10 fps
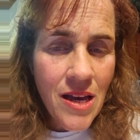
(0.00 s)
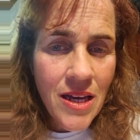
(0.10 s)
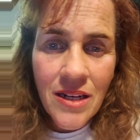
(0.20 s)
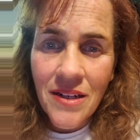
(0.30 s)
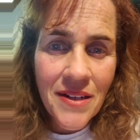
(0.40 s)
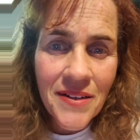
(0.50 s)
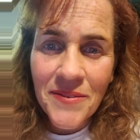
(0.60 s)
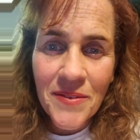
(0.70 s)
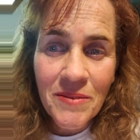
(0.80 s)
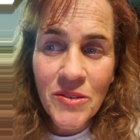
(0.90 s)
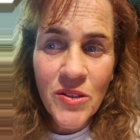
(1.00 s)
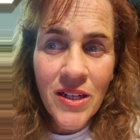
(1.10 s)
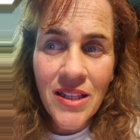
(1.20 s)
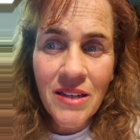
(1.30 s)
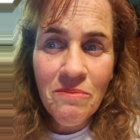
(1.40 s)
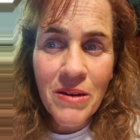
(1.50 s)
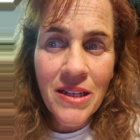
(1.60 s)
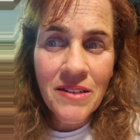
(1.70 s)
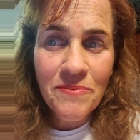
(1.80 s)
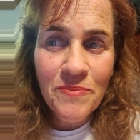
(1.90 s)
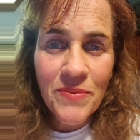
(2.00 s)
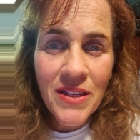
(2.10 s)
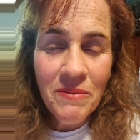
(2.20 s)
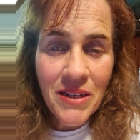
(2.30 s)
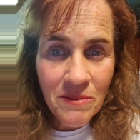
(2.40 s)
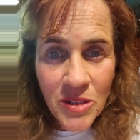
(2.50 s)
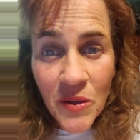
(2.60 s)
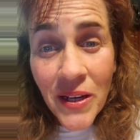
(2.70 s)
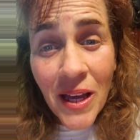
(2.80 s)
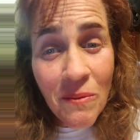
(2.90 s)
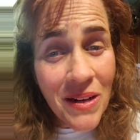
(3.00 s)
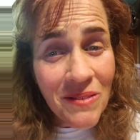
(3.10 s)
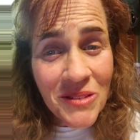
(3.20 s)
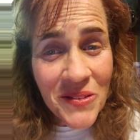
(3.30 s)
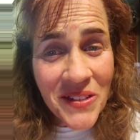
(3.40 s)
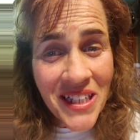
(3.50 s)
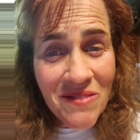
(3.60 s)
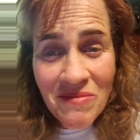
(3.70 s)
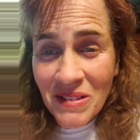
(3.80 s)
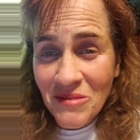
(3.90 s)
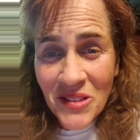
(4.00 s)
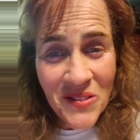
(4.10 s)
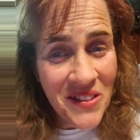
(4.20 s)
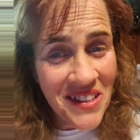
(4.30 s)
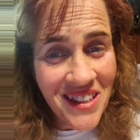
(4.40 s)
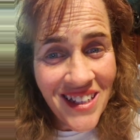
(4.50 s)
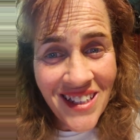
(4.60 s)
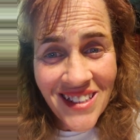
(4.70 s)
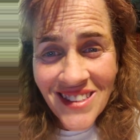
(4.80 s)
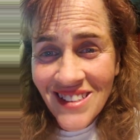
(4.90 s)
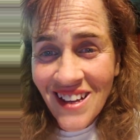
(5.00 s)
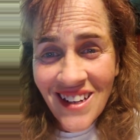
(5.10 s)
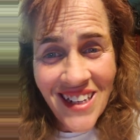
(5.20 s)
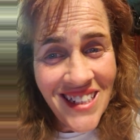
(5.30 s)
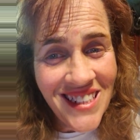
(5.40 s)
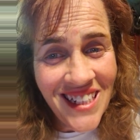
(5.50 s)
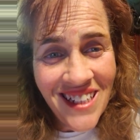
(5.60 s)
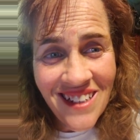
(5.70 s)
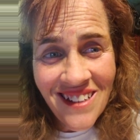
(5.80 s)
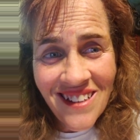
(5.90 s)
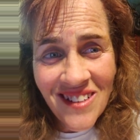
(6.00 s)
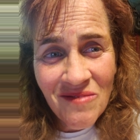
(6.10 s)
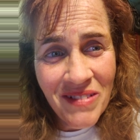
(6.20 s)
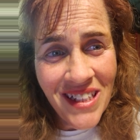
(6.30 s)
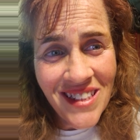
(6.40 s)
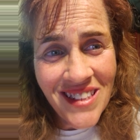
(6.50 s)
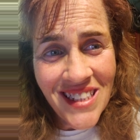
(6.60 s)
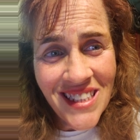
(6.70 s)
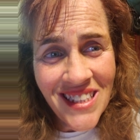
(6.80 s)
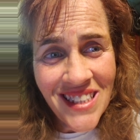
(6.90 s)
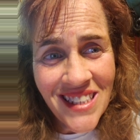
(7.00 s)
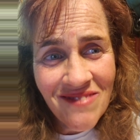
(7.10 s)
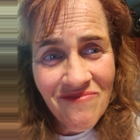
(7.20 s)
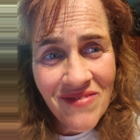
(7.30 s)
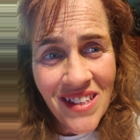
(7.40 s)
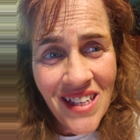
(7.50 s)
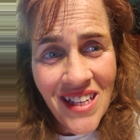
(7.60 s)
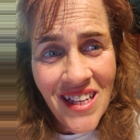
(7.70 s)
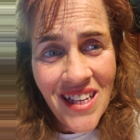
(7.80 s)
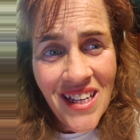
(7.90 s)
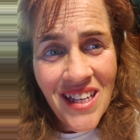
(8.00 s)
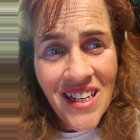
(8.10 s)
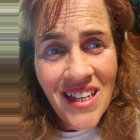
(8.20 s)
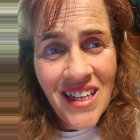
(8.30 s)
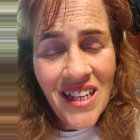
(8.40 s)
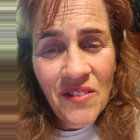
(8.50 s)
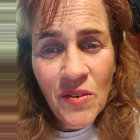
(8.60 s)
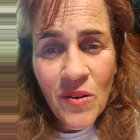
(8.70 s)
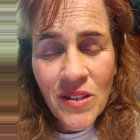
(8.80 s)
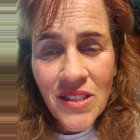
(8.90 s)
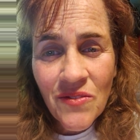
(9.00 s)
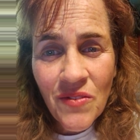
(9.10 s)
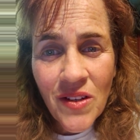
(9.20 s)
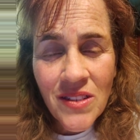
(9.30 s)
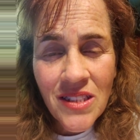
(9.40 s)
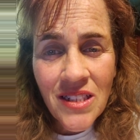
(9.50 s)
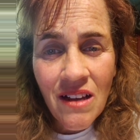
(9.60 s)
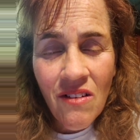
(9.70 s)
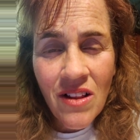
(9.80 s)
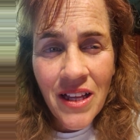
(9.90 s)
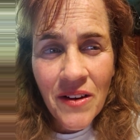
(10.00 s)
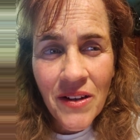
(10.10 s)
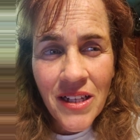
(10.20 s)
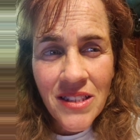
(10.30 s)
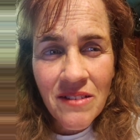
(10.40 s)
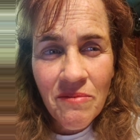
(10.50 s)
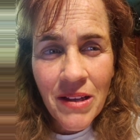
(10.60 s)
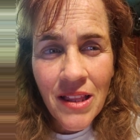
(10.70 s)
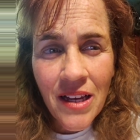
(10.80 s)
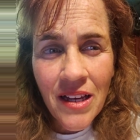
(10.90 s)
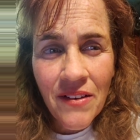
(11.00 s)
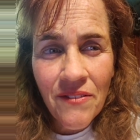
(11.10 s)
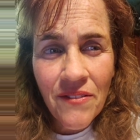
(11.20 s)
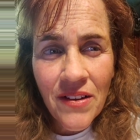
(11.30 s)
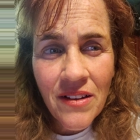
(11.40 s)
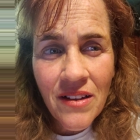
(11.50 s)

I don't know. I'm struggling, but, I mean, I'm showing up and I'm doing it, but I'm struggling. It's not ideal. Oh, my goodness. And, of course, it falls into all areas of my life.